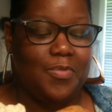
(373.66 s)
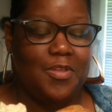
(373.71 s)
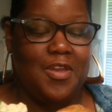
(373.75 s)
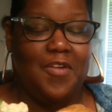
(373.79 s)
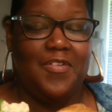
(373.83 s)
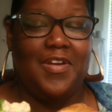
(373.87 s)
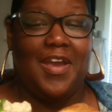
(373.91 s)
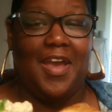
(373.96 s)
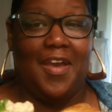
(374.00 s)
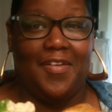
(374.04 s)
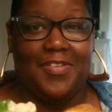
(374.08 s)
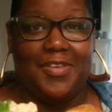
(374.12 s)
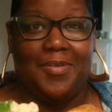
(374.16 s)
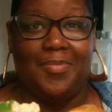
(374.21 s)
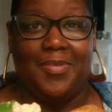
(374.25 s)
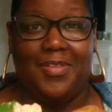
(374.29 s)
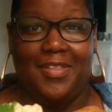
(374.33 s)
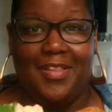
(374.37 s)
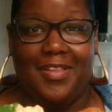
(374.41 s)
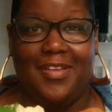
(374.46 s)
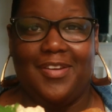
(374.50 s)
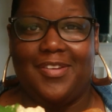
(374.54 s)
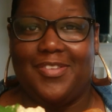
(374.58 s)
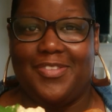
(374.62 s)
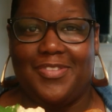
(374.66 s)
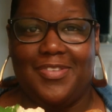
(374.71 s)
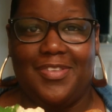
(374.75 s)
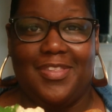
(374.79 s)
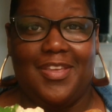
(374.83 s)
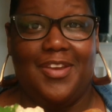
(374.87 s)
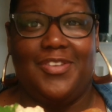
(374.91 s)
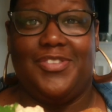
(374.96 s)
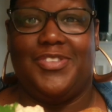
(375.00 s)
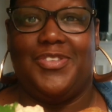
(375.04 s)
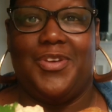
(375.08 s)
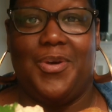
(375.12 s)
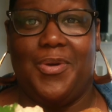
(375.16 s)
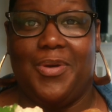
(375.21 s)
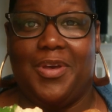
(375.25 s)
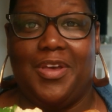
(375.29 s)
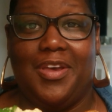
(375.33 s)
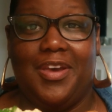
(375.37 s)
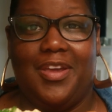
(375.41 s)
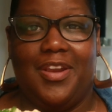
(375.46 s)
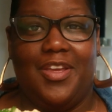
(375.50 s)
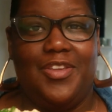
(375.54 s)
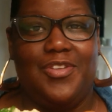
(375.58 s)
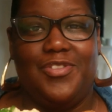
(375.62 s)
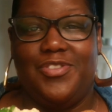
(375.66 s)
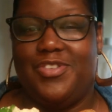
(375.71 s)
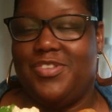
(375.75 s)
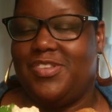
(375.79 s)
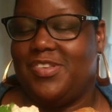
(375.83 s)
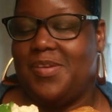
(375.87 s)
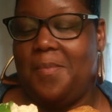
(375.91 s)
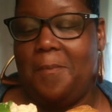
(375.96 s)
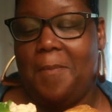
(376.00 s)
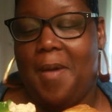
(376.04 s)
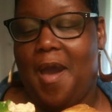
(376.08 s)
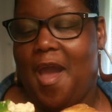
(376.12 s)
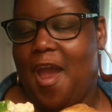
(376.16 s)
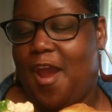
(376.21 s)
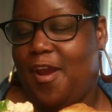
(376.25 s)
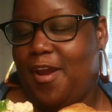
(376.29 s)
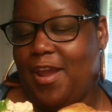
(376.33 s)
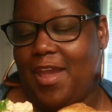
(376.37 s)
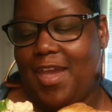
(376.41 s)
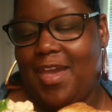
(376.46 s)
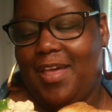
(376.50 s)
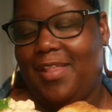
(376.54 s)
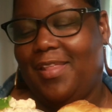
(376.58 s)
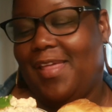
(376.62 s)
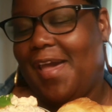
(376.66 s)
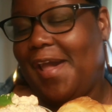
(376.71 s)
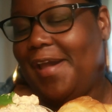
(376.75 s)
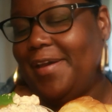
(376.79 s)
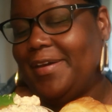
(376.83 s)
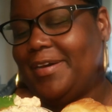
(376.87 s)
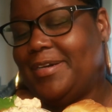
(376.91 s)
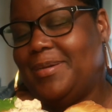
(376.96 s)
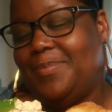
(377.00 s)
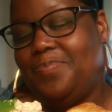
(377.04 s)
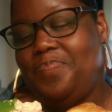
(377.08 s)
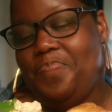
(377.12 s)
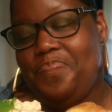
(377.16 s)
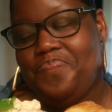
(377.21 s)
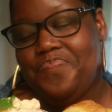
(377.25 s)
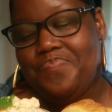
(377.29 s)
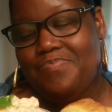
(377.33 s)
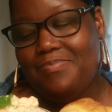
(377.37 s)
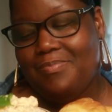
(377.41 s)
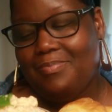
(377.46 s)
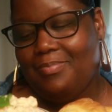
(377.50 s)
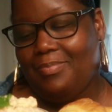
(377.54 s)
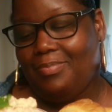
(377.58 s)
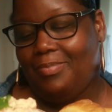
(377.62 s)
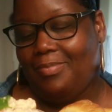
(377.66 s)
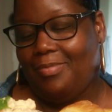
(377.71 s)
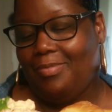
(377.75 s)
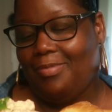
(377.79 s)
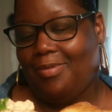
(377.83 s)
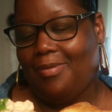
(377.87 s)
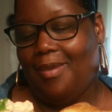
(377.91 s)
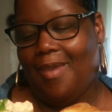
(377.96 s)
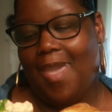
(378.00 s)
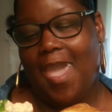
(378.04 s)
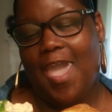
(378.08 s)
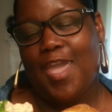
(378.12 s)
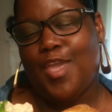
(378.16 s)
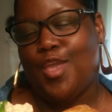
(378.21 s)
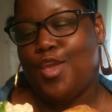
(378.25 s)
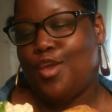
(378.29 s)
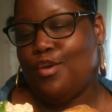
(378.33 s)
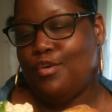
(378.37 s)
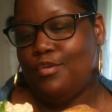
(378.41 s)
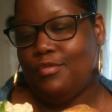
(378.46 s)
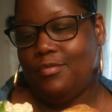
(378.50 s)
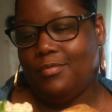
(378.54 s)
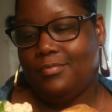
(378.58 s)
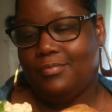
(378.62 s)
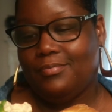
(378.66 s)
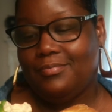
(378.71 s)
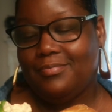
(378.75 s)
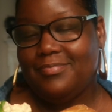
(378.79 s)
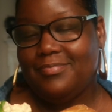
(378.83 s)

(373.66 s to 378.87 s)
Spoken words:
You ever have something that looks, they're so good and you're just admiring it like, hey you.